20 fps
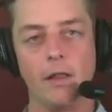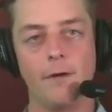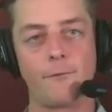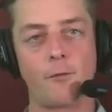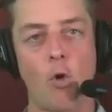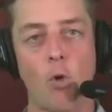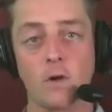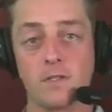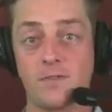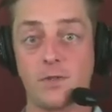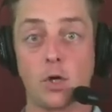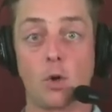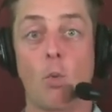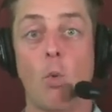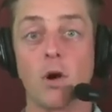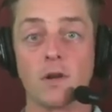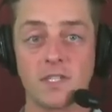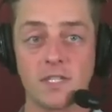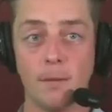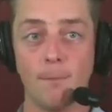Of course, there
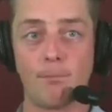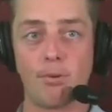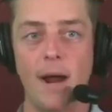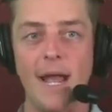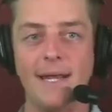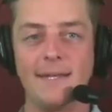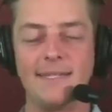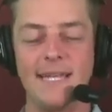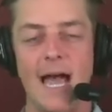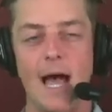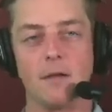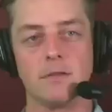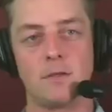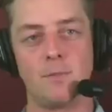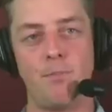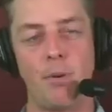were some breakdowns,